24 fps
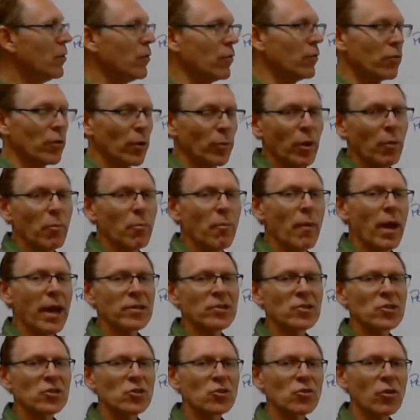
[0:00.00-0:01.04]
from the
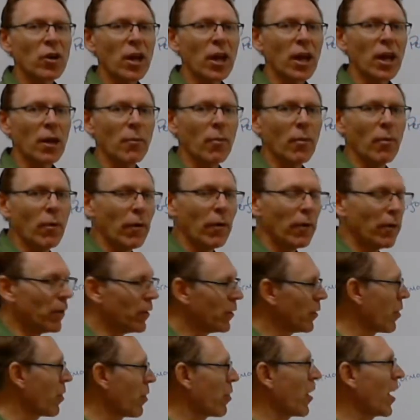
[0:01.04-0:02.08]
mainstream
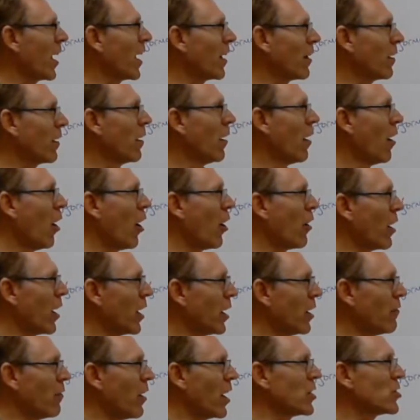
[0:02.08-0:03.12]
thing or
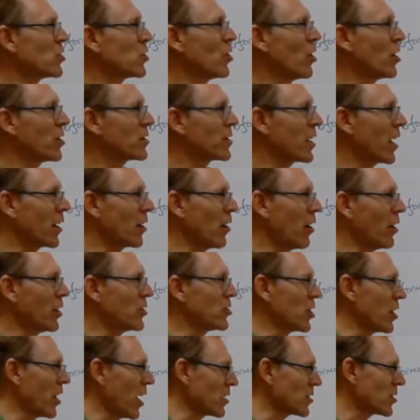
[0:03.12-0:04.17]
innovation or
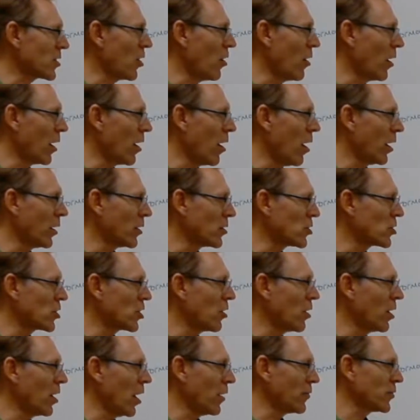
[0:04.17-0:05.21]
technology that's going on. And
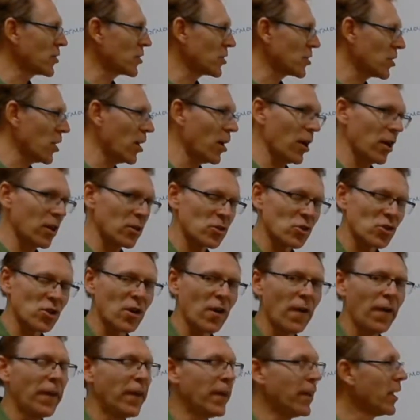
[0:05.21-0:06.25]
sure enough,
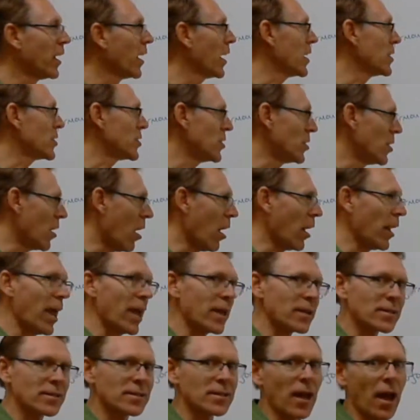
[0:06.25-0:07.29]
search is not
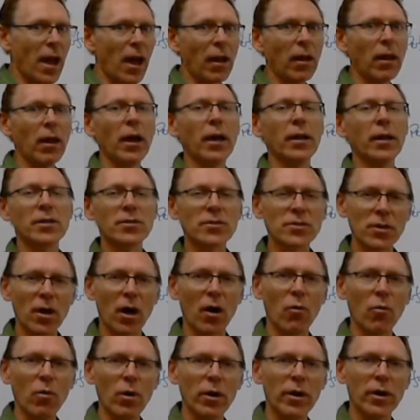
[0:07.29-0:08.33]
Excel and it's
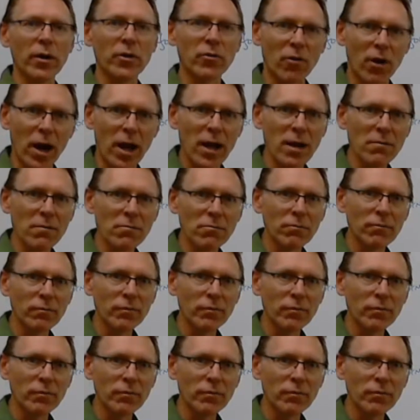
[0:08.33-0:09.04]
not Word, right?